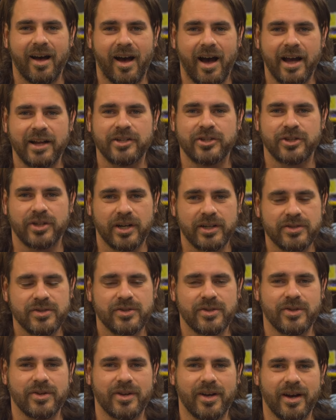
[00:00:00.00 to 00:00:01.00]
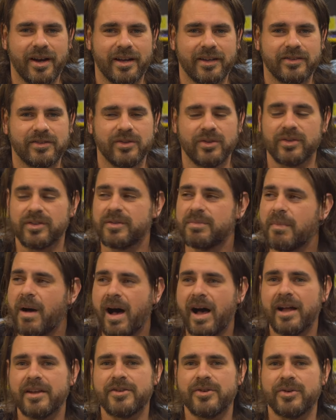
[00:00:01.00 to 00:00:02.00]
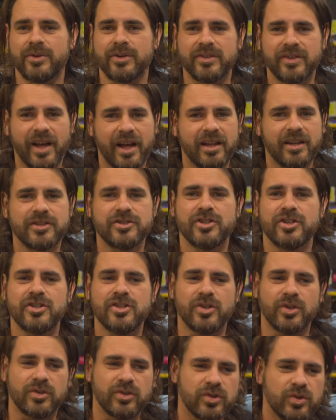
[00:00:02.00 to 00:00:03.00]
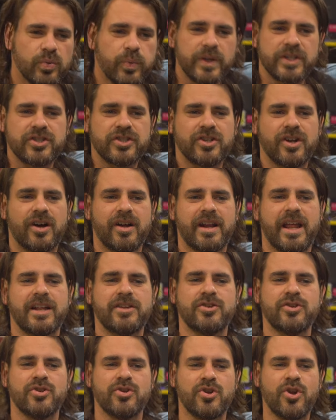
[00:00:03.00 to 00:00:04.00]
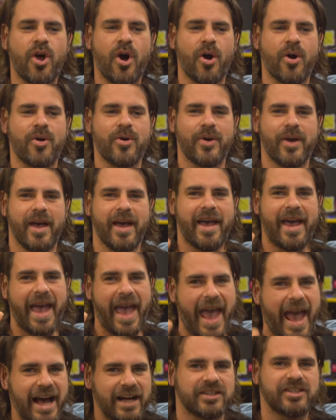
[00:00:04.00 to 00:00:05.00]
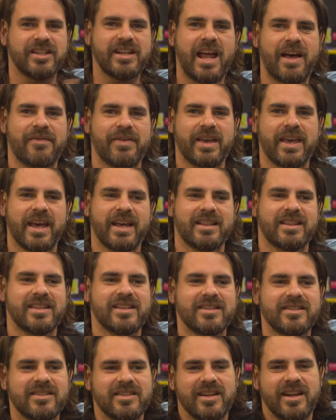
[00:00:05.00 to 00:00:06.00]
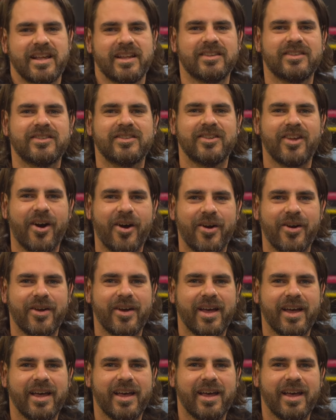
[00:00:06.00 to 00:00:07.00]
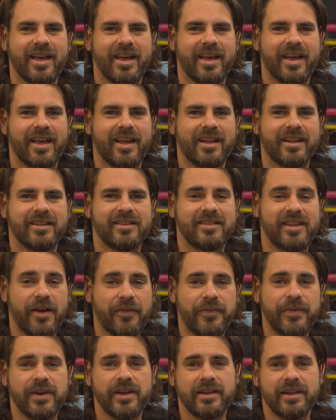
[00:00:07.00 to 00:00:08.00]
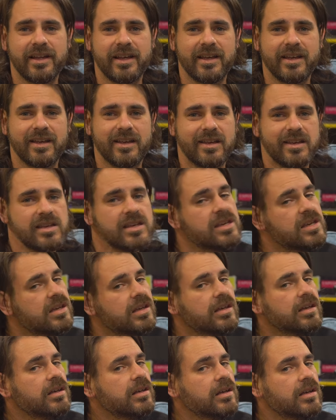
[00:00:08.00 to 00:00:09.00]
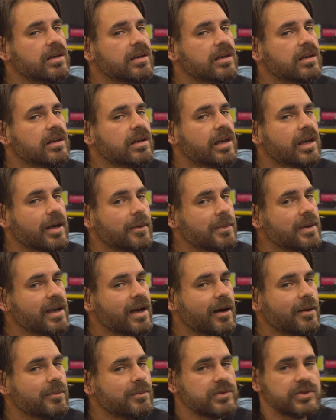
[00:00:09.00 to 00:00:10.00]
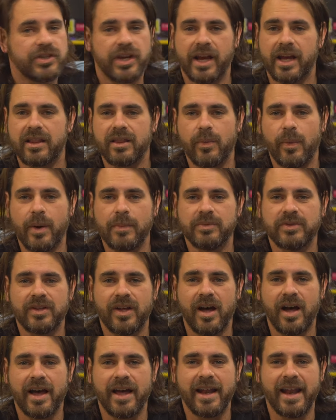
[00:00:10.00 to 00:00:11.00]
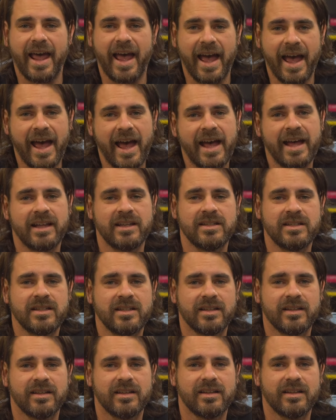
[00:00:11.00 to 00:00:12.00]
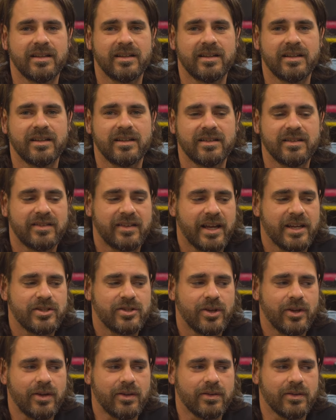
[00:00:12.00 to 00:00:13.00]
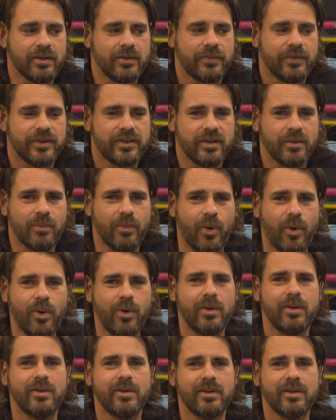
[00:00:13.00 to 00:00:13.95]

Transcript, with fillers: I trust you guys. You're smart, you're intelligent, you're switched on, and you know how to navigate the internet. So definitely hit me up, check out the website, and stay tuned for some more